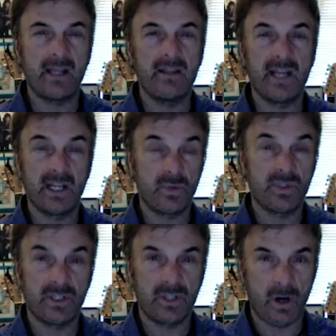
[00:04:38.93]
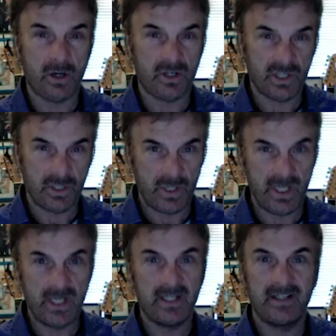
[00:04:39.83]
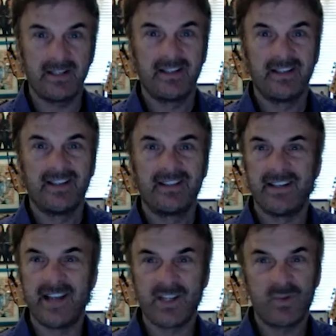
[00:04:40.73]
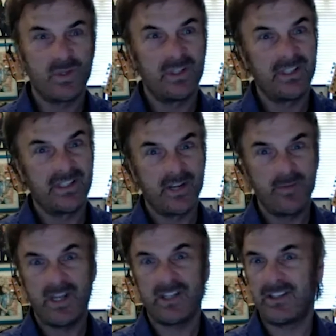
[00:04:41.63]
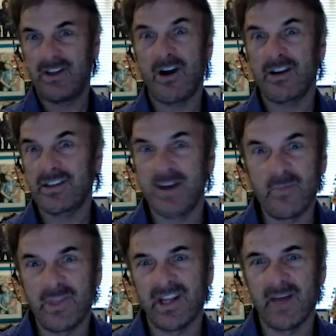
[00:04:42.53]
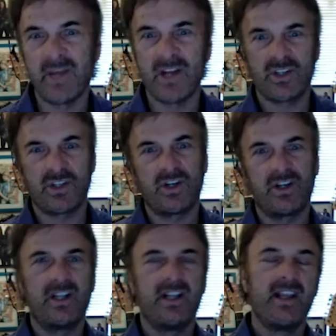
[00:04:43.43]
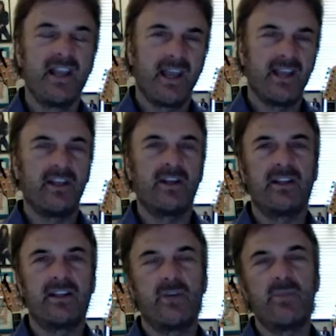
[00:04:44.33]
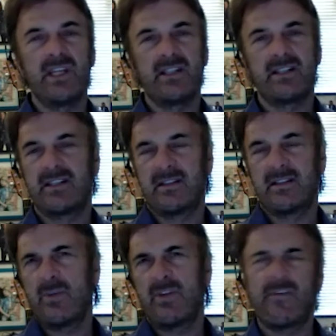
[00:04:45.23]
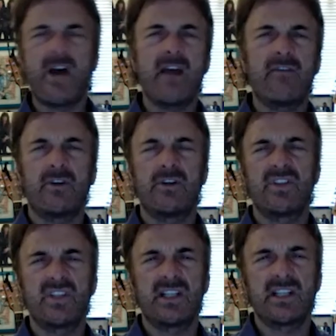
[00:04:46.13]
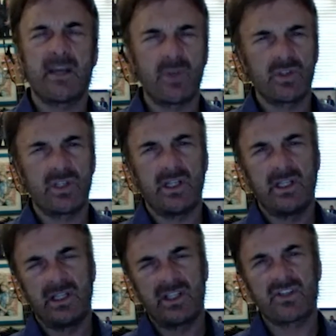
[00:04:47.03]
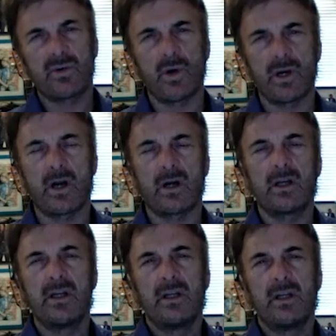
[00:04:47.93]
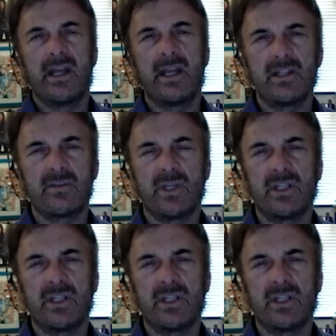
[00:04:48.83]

The next one's a dark street. The next one is going to be a dark something. I'm not sure. There'll be 5 or 6 episodes in this story arc that he's written.